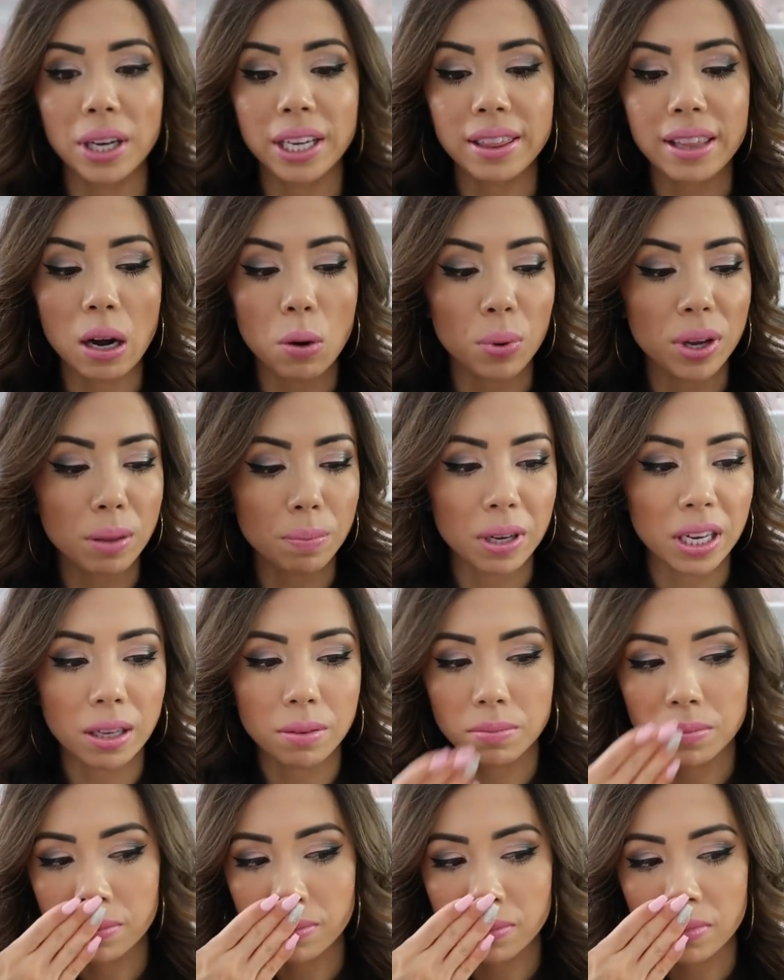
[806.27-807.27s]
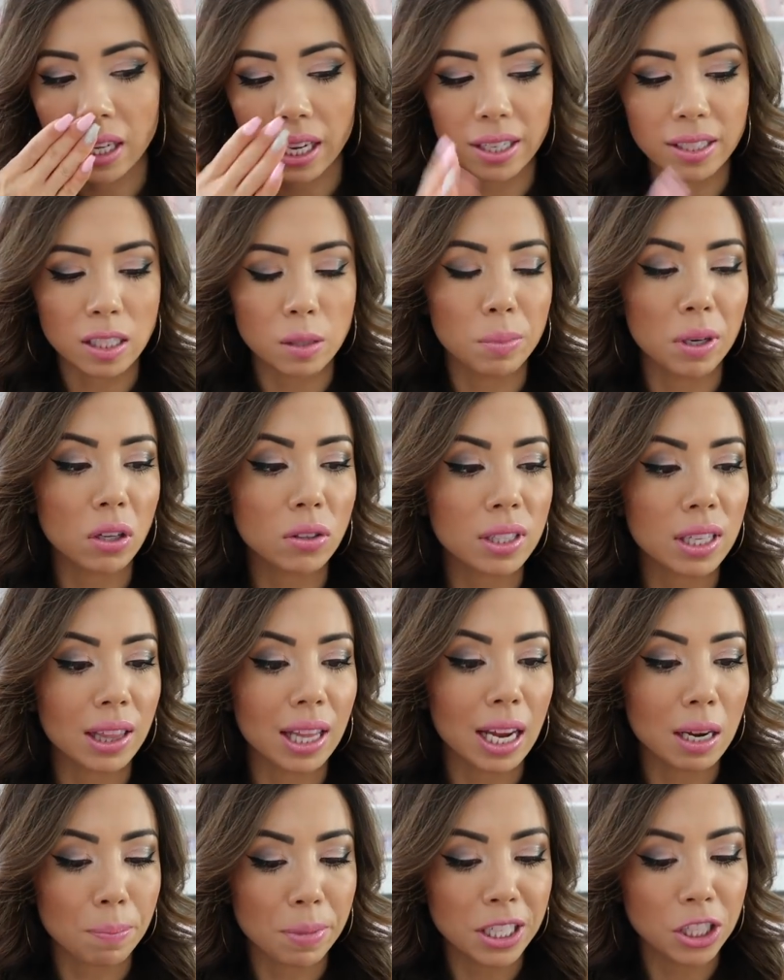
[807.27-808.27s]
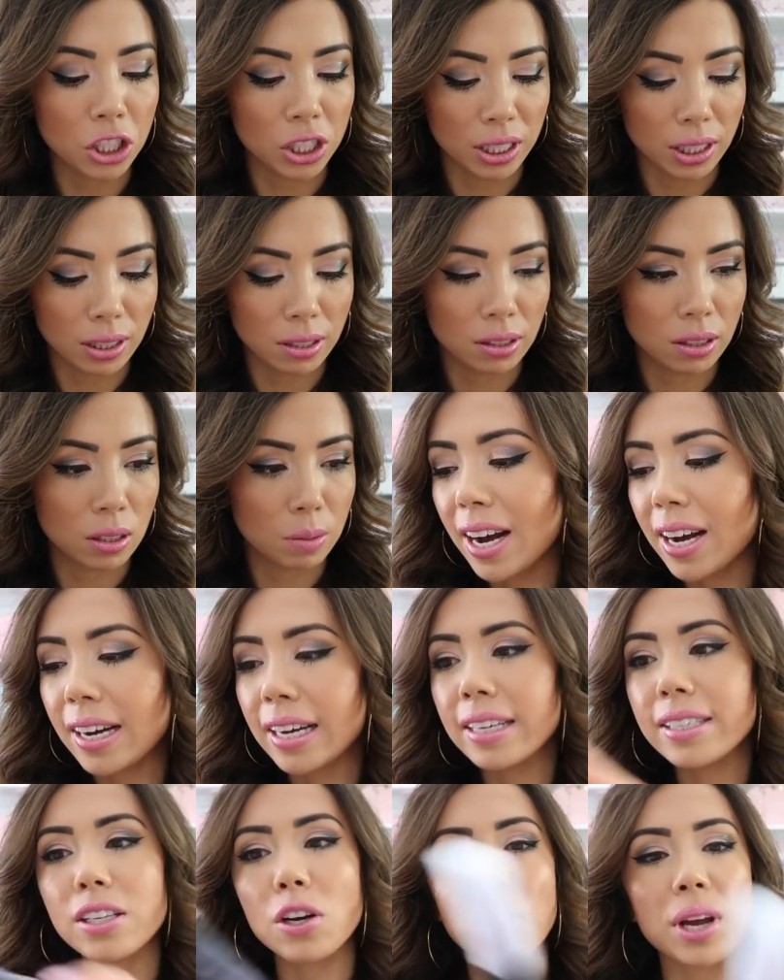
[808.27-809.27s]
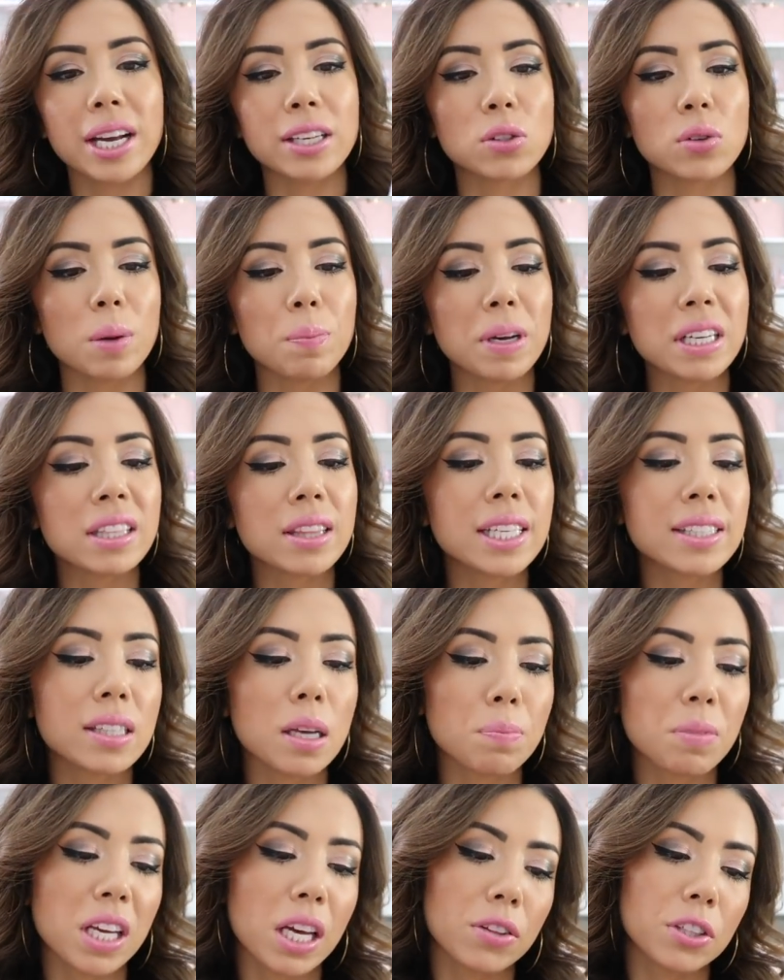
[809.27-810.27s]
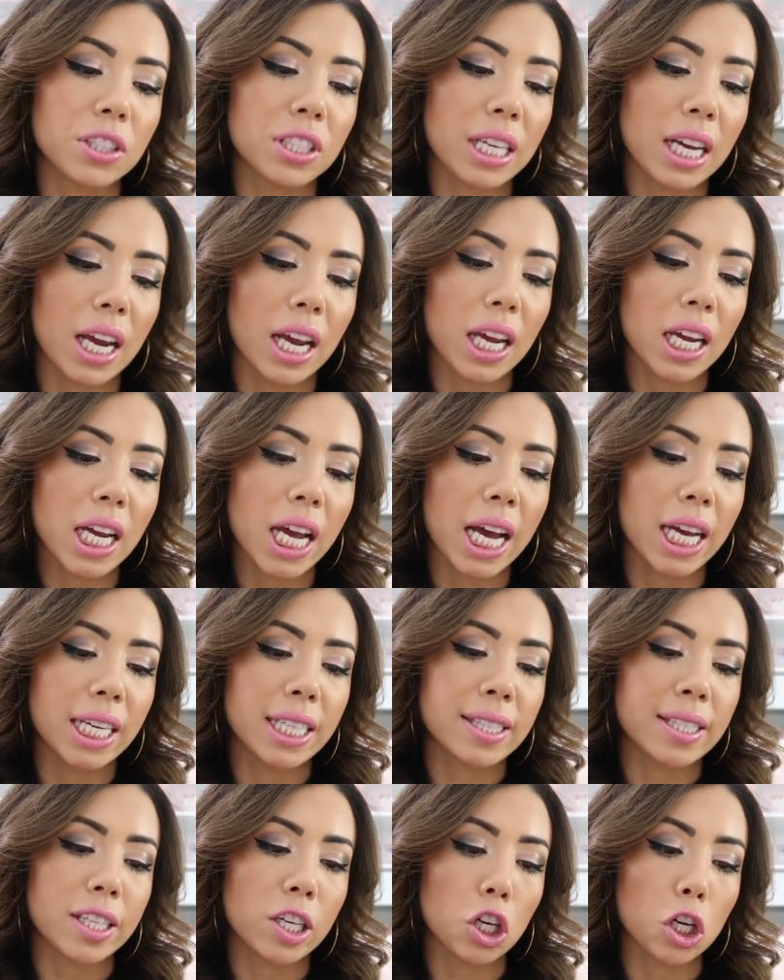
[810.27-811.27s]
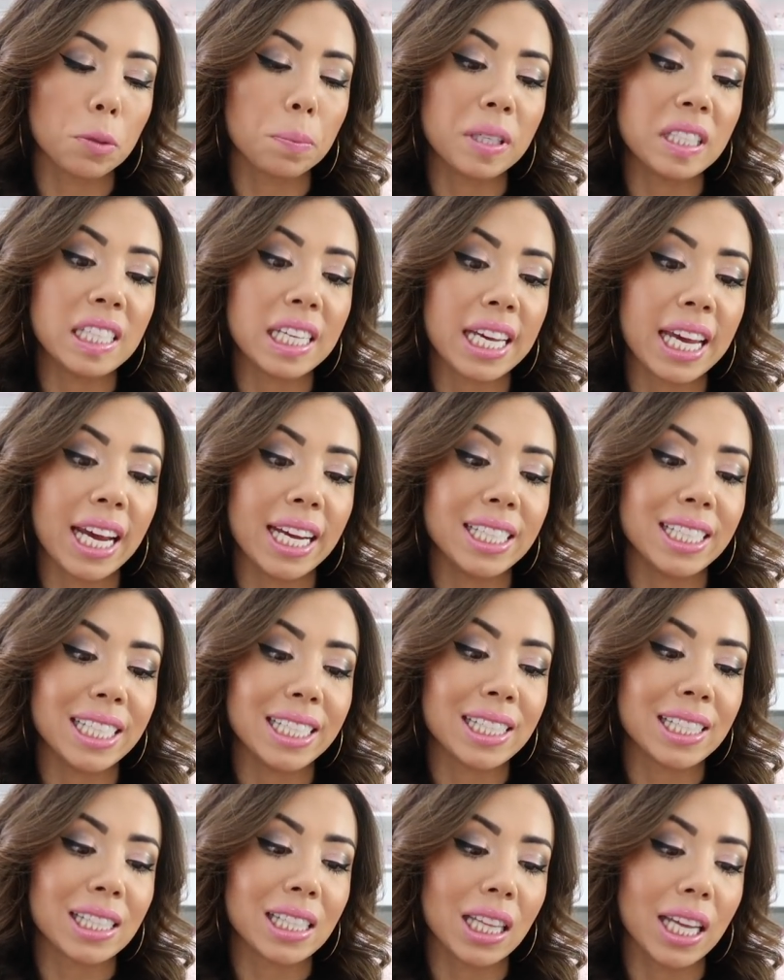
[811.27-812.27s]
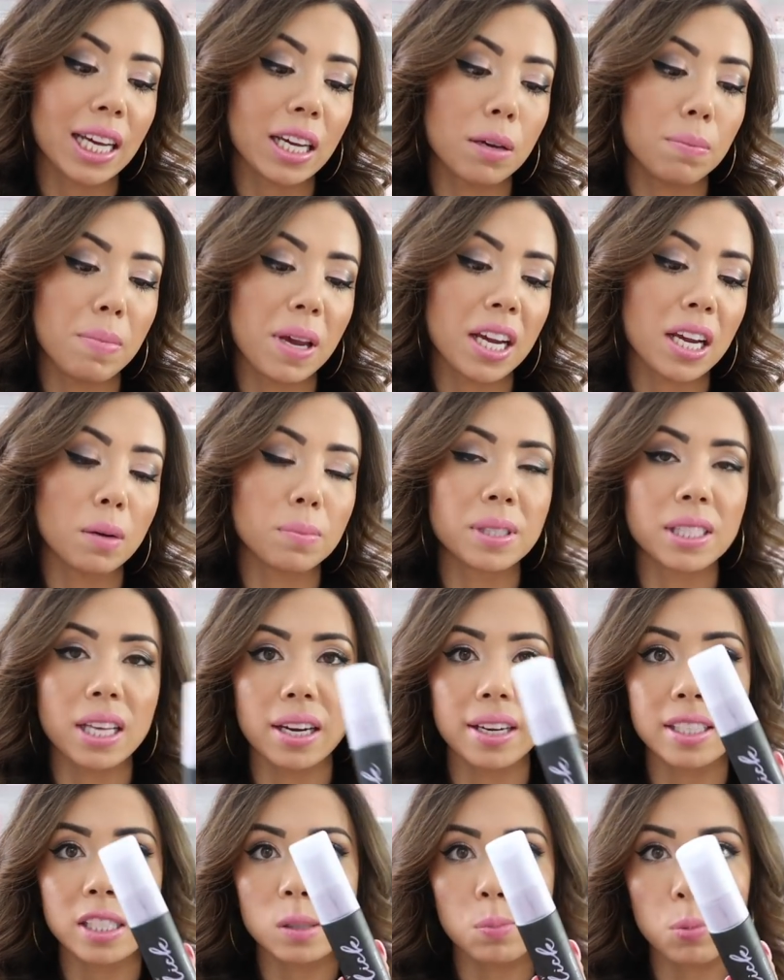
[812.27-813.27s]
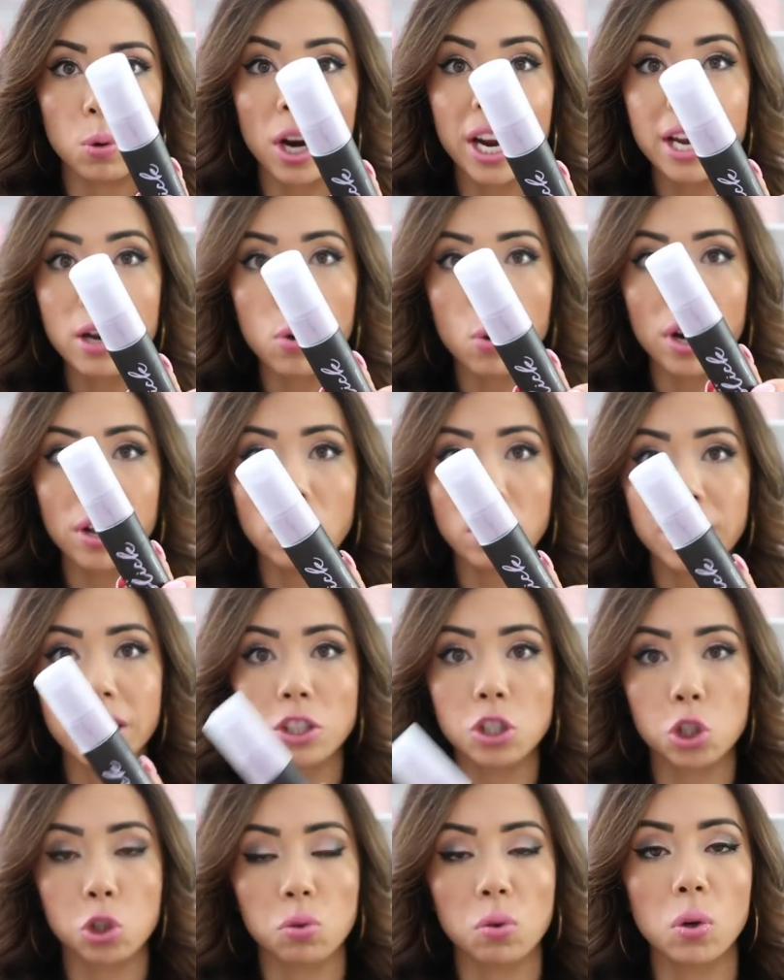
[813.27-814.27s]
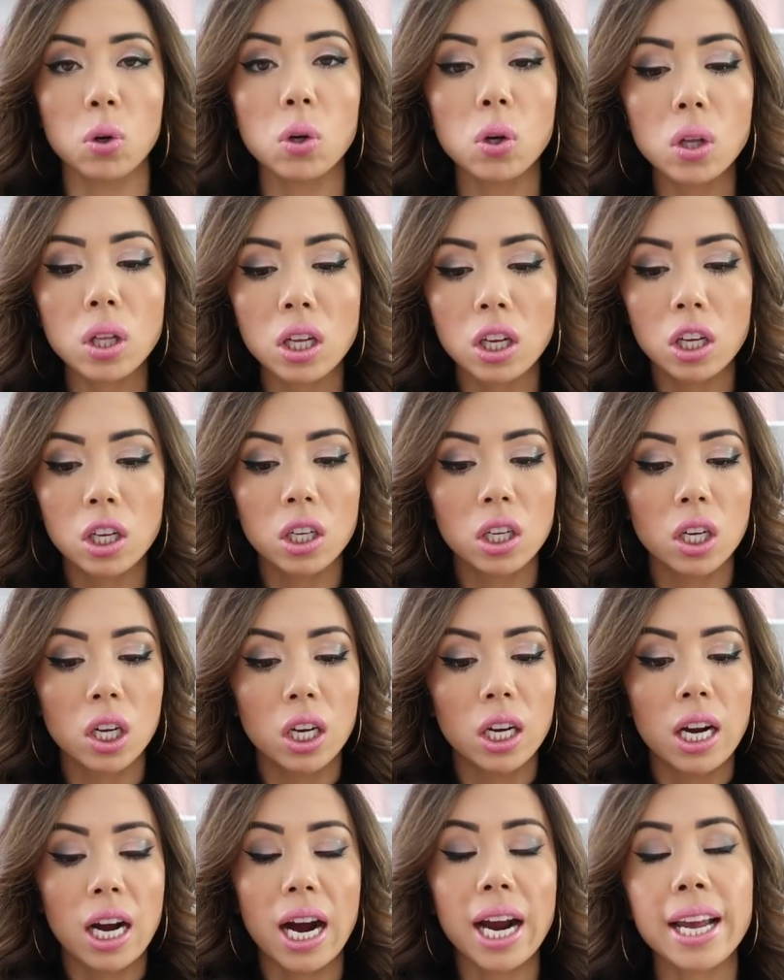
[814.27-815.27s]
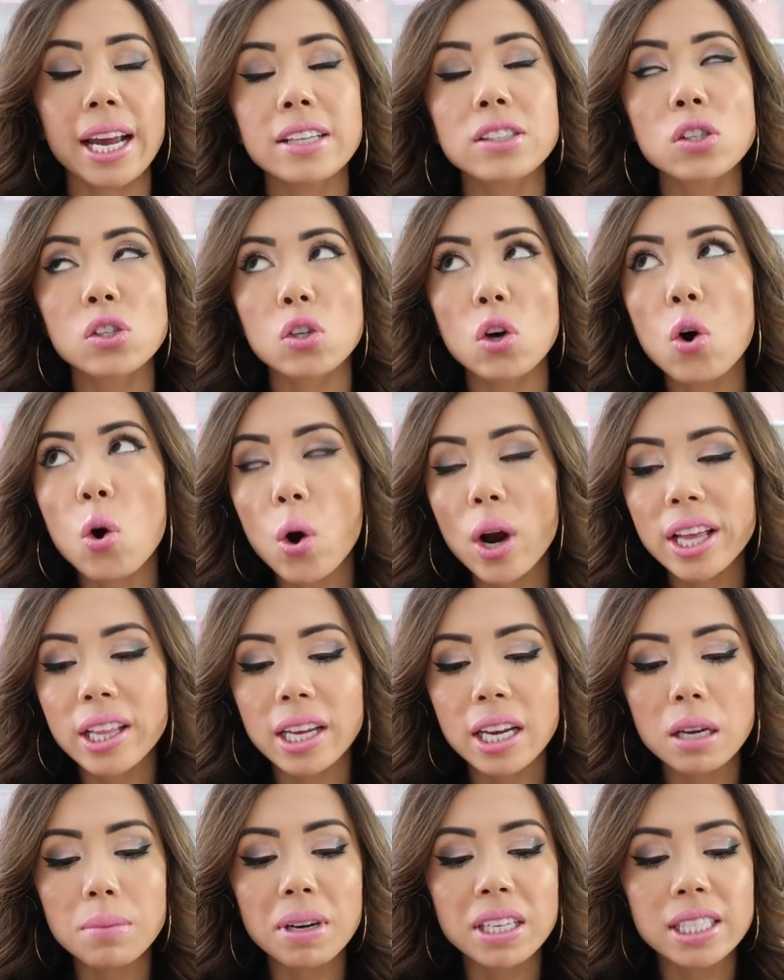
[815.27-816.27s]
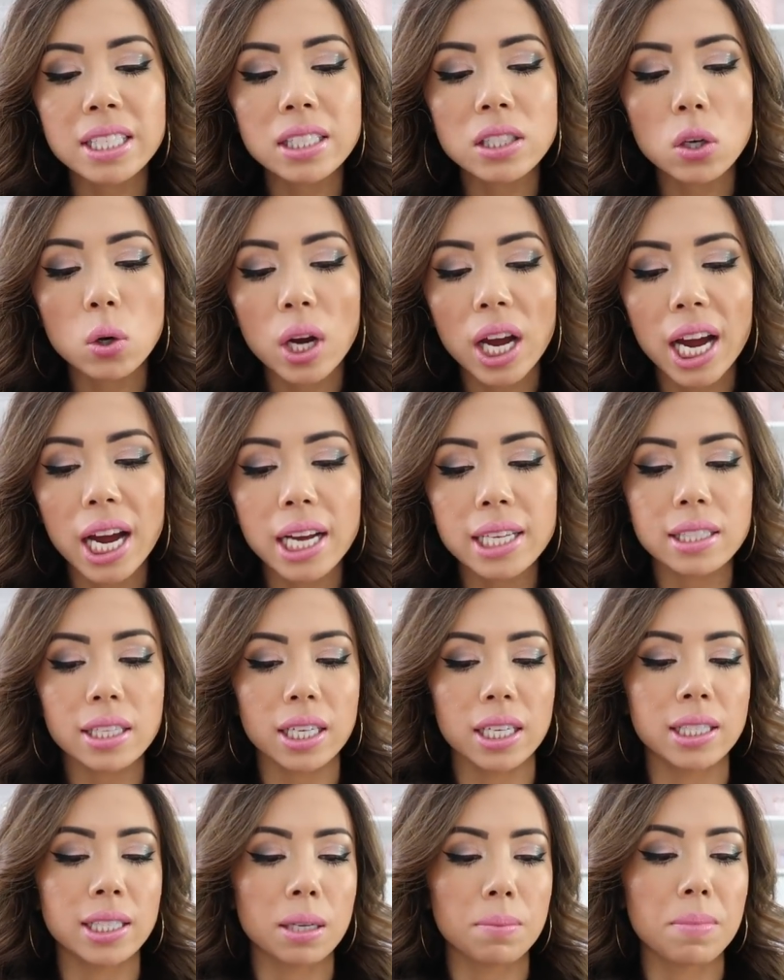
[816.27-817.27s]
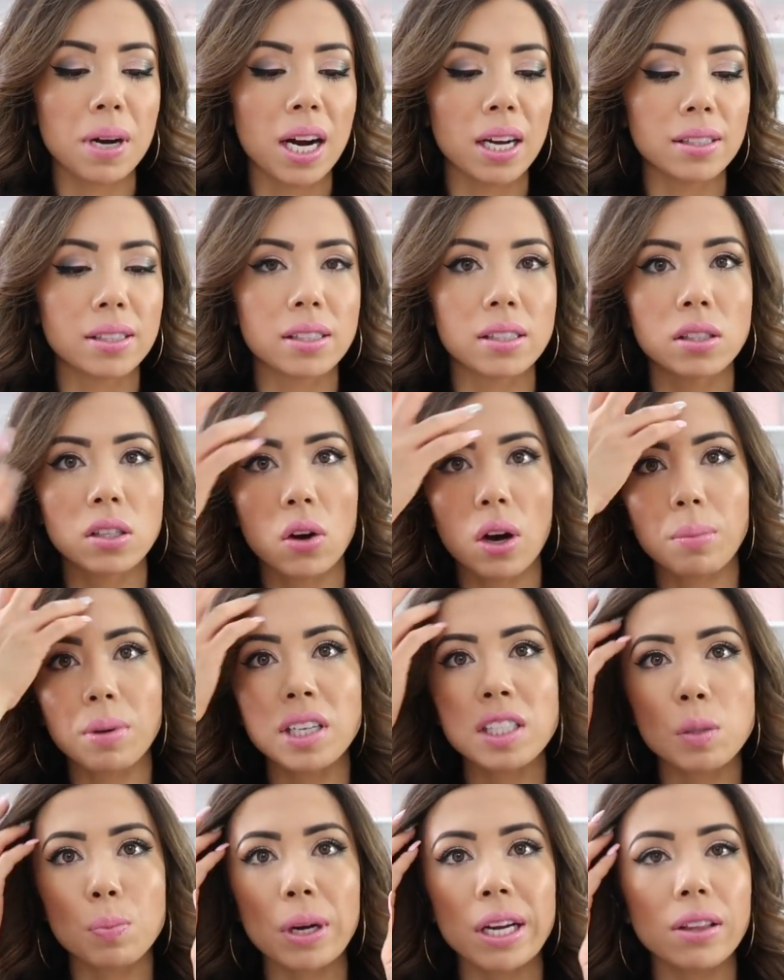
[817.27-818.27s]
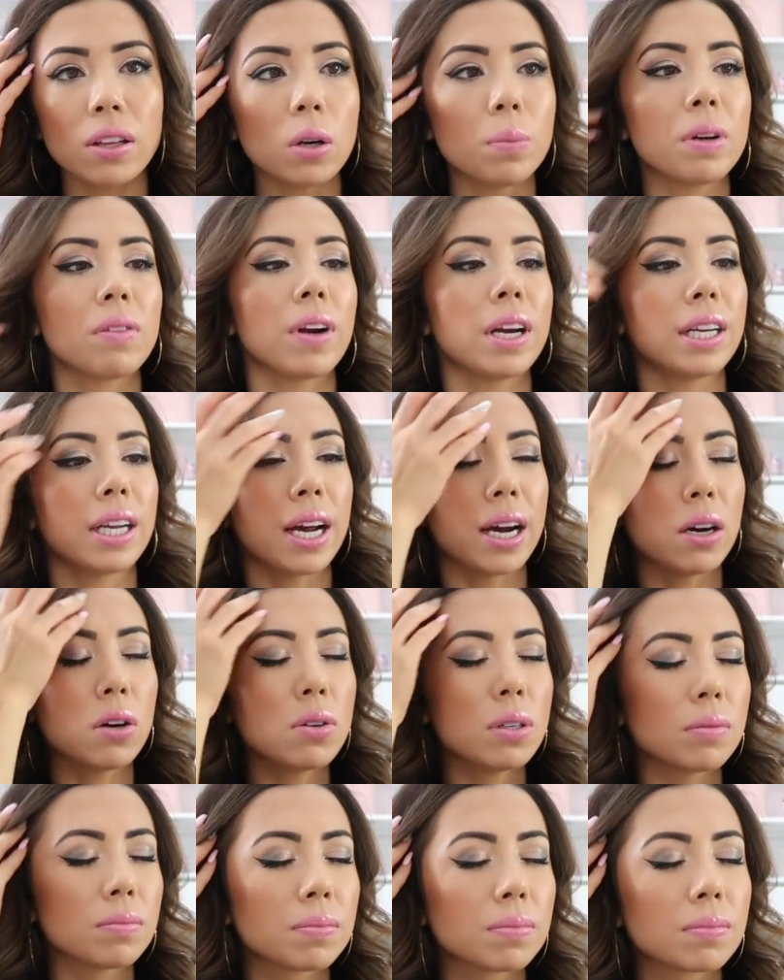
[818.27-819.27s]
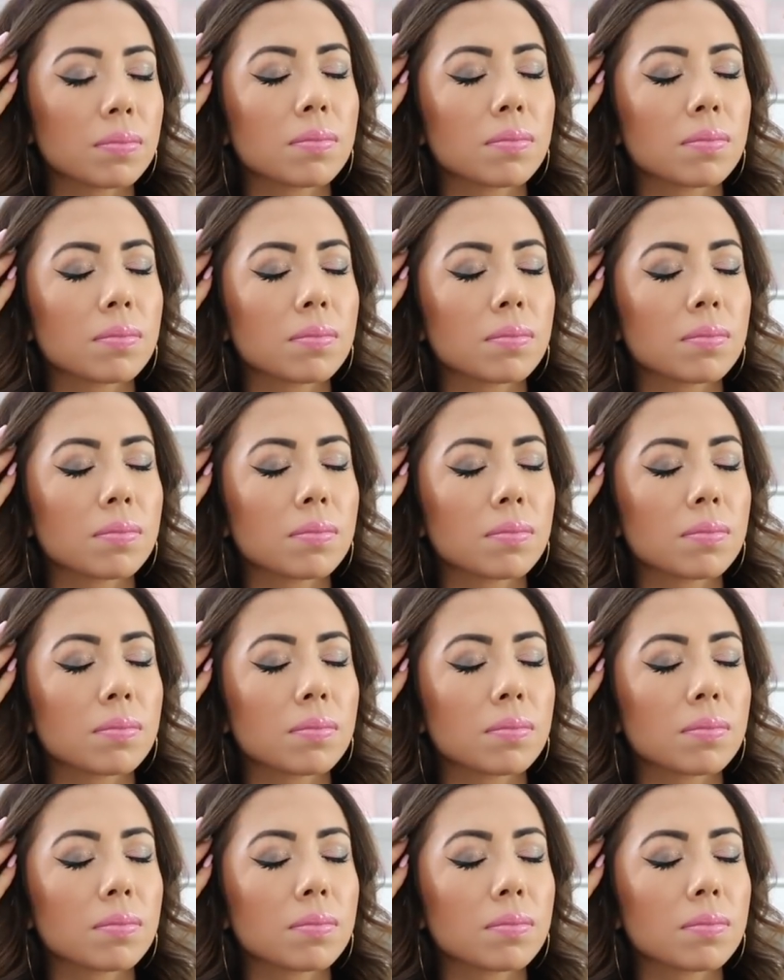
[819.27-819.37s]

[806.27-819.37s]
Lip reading: bringing that with me, and it smells like peaches. And okay, so I picked this up the other day, and it's the Urban Decay De-Slick Makeup Setting Spray Oil Control. I get so oily in my T-zone, guys. It's a must. So I'm gonna spray a little bit right now.